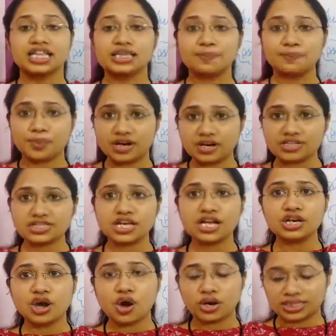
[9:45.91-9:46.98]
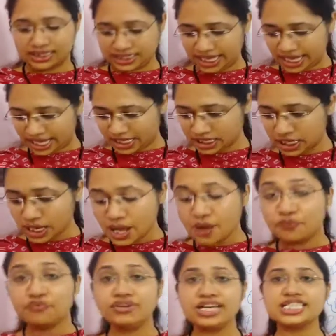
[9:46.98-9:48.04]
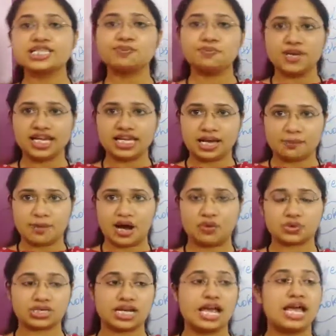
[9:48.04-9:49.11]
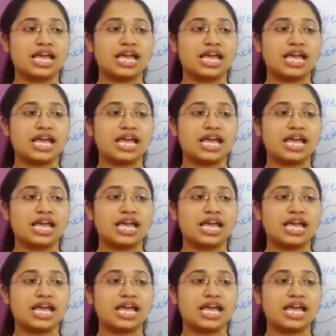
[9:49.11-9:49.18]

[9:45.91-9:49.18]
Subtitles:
the person or thing we speak about.